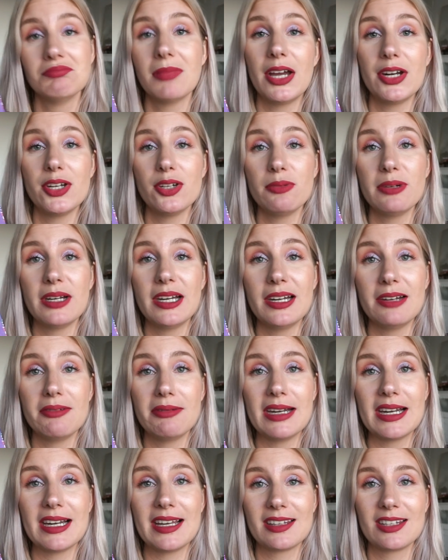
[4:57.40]
I do
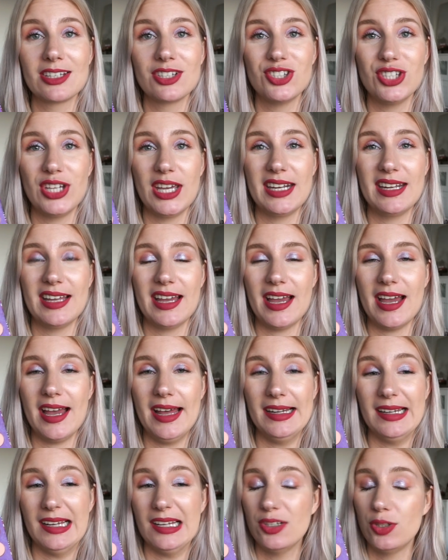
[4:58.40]
really like this shade,
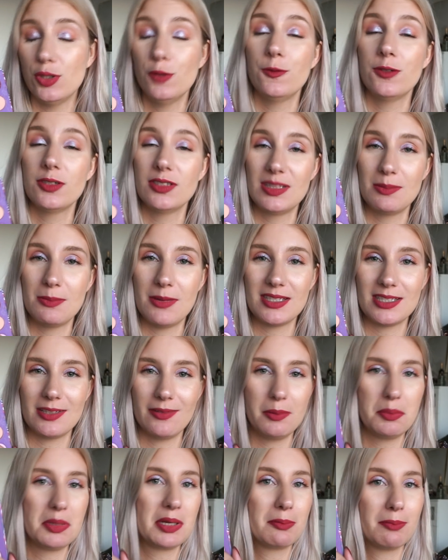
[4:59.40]
and I do foresee myself
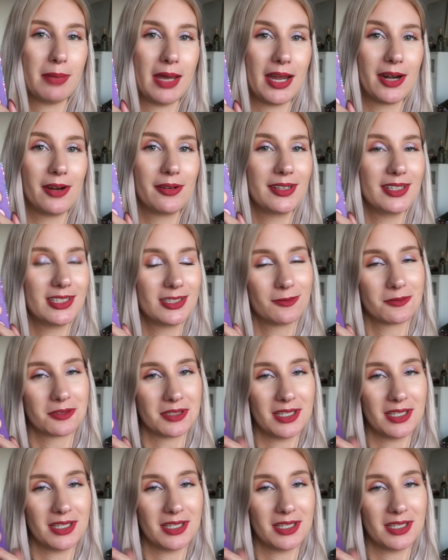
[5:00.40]
opening pan on this for